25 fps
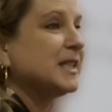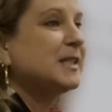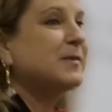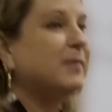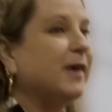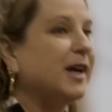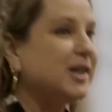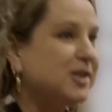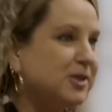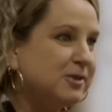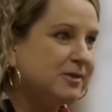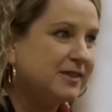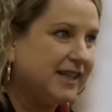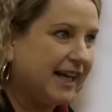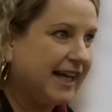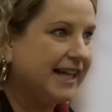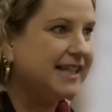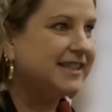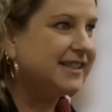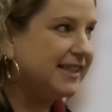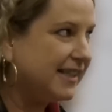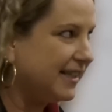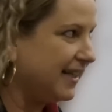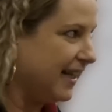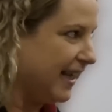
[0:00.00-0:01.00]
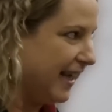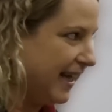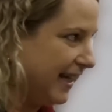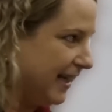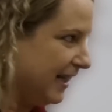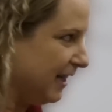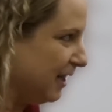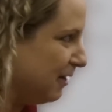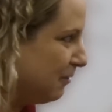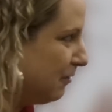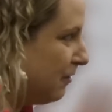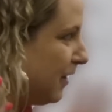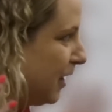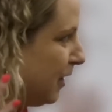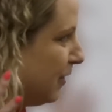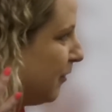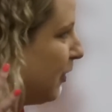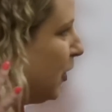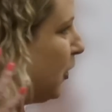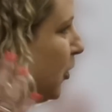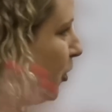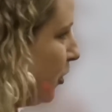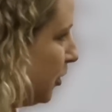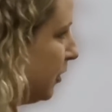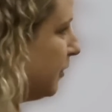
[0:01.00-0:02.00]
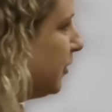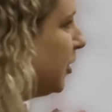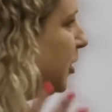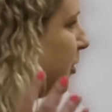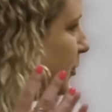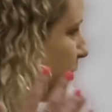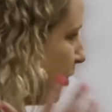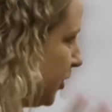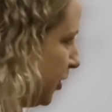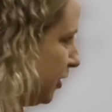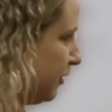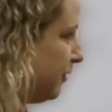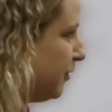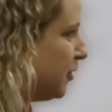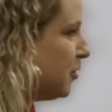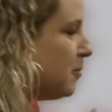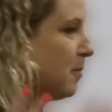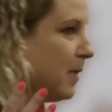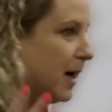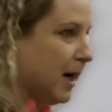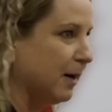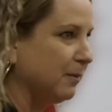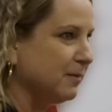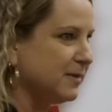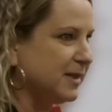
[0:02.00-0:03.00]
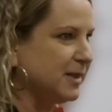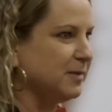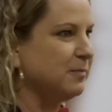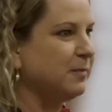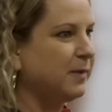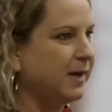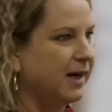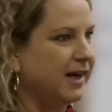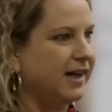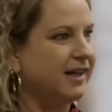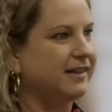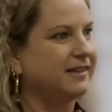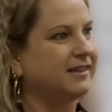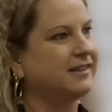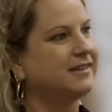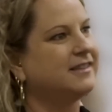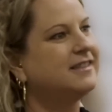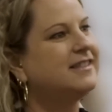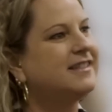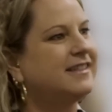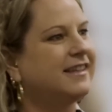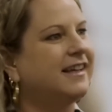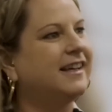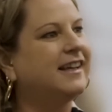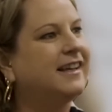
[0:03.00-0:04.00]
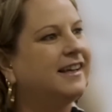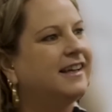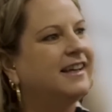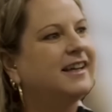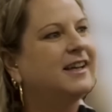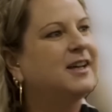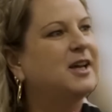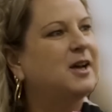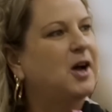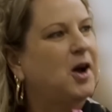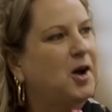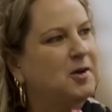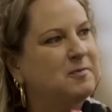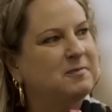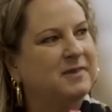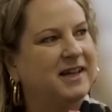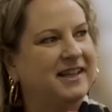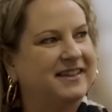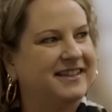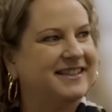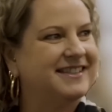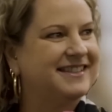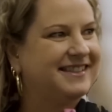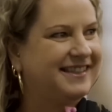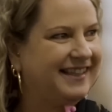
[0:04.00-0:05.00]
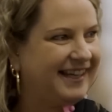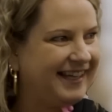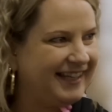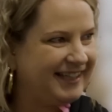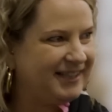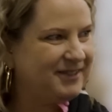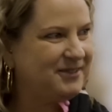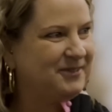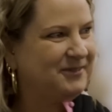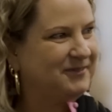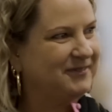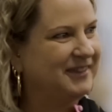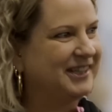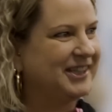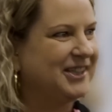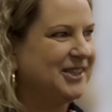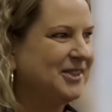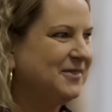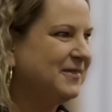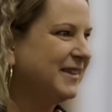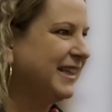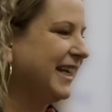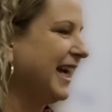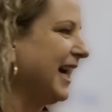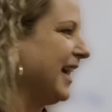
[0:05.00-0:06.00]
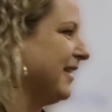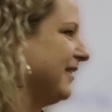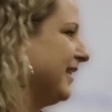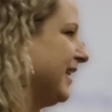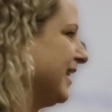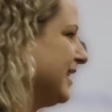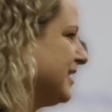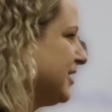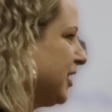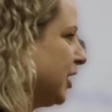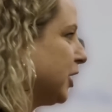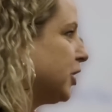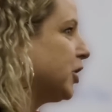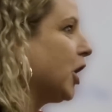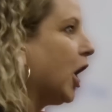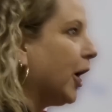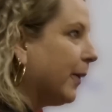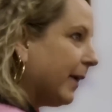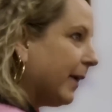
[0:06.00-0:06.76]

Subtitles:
a special day today in front of all of your beautiful mums and partners on Mother's Day. We're going to be out there, so go